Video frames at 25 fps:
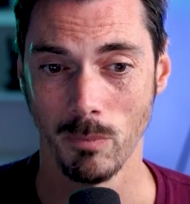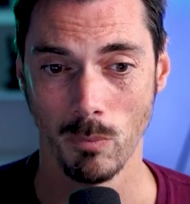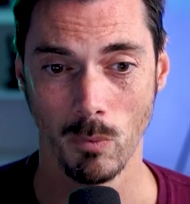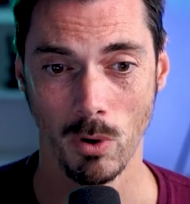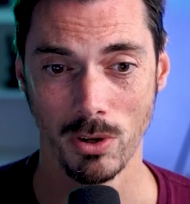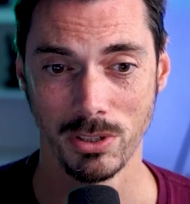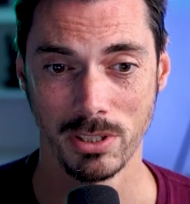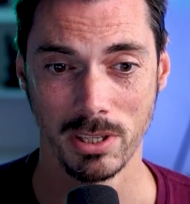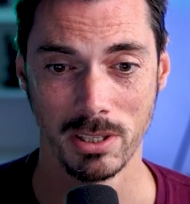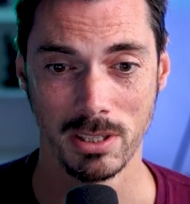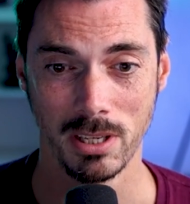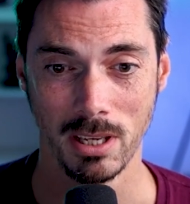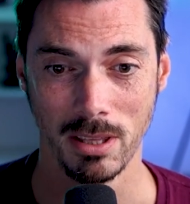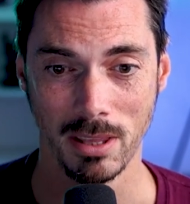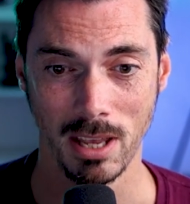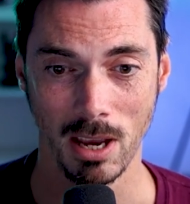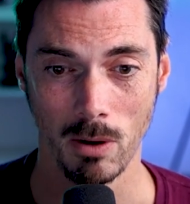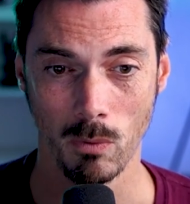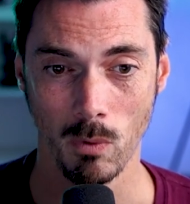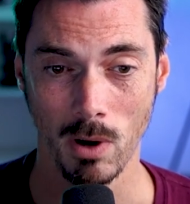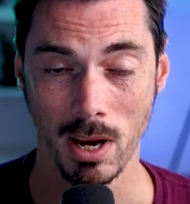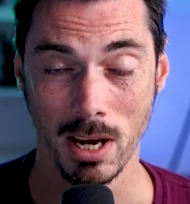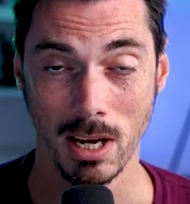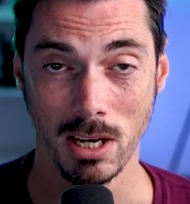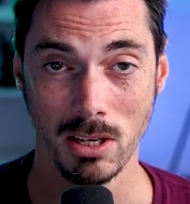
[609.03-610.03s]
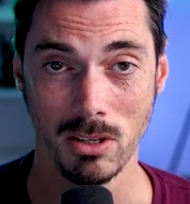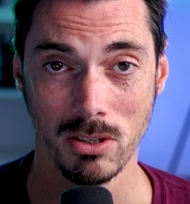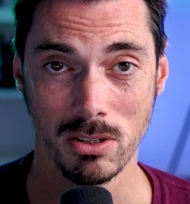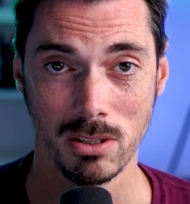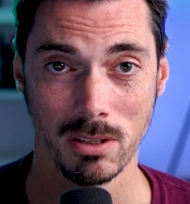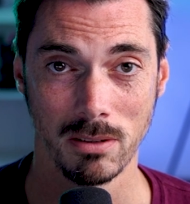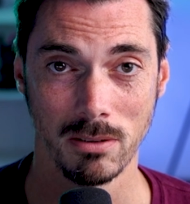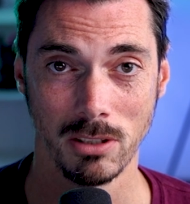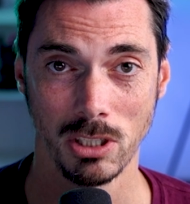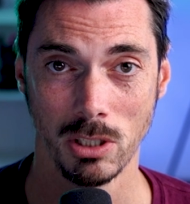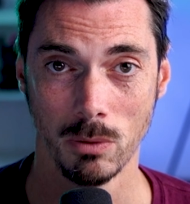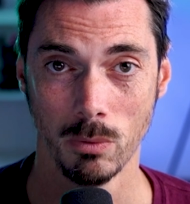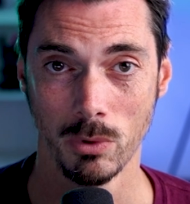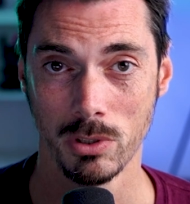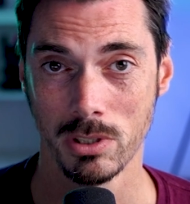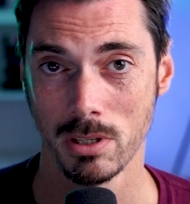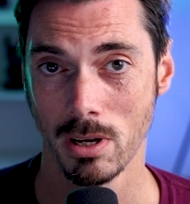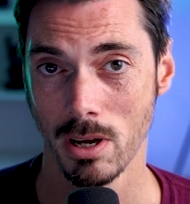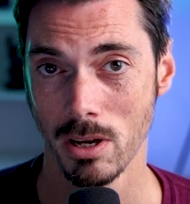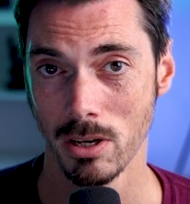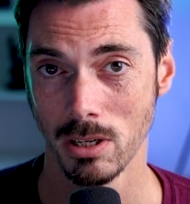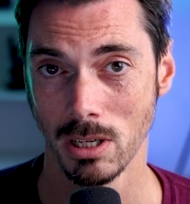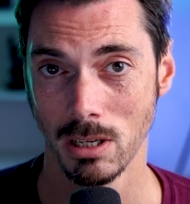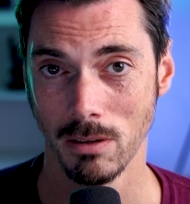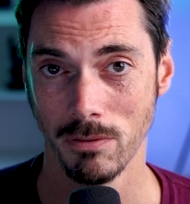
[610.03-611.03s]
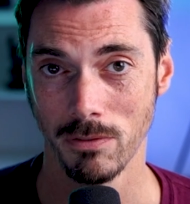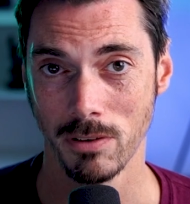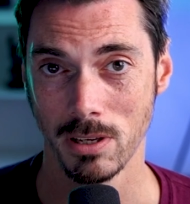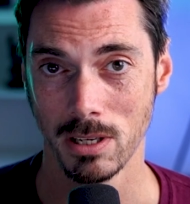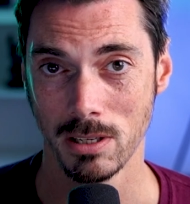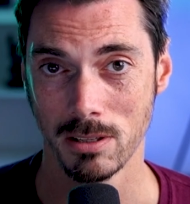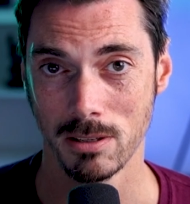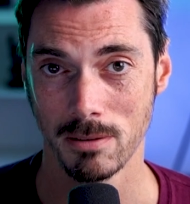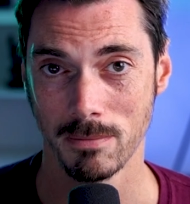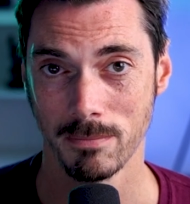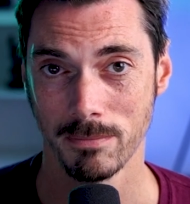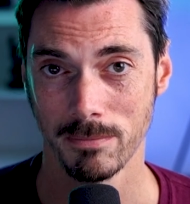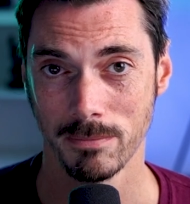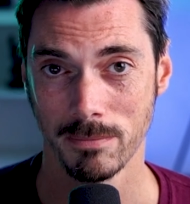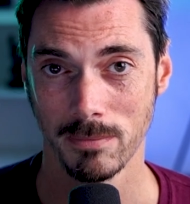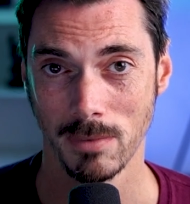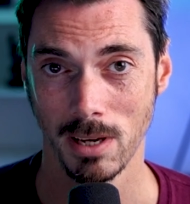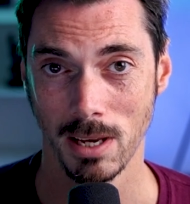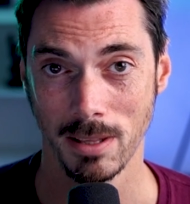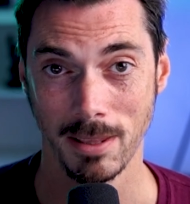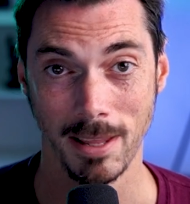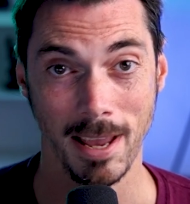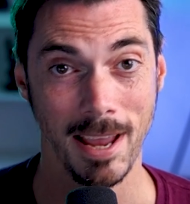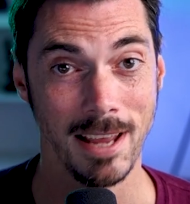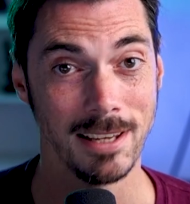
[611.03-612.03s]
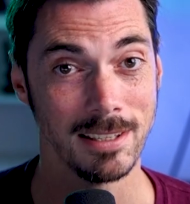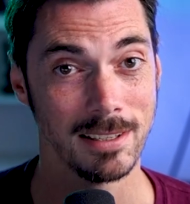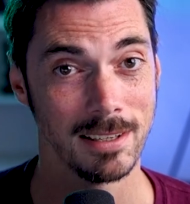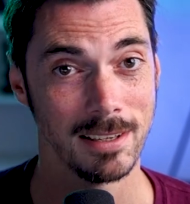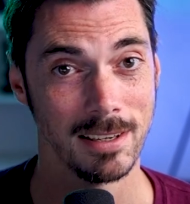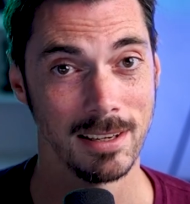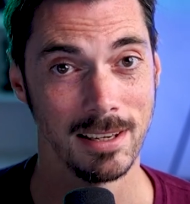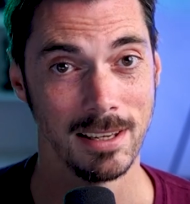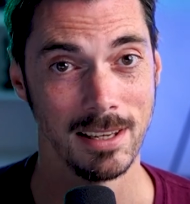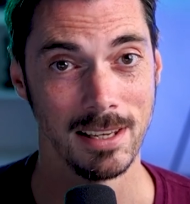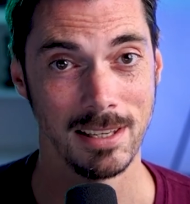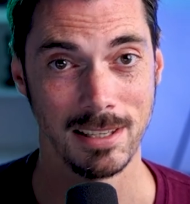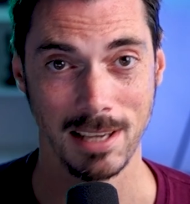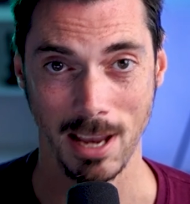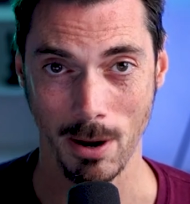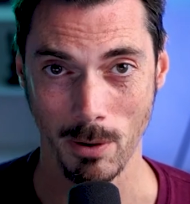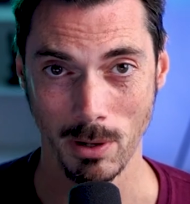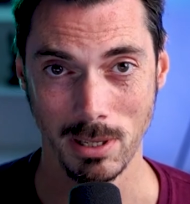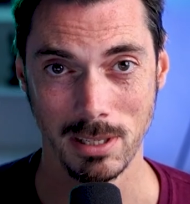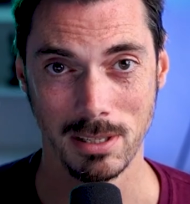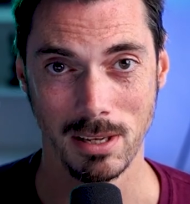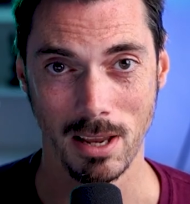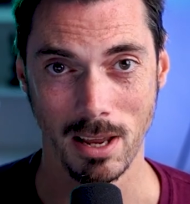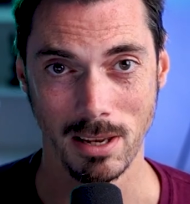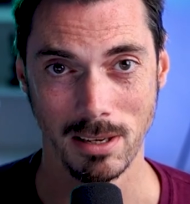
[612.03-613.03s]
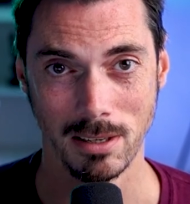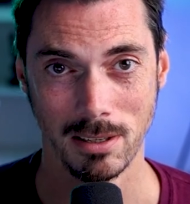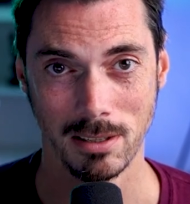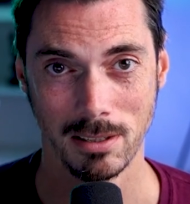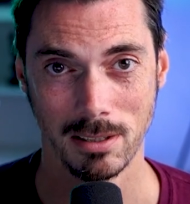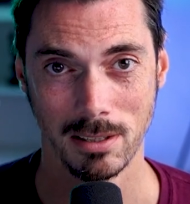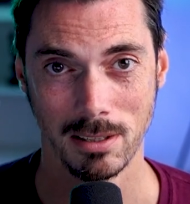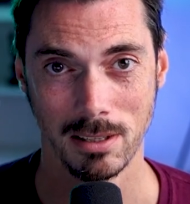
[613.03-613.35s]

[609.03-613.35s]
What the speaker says: once it's in that range, you will start earning fees. And that is how it's done.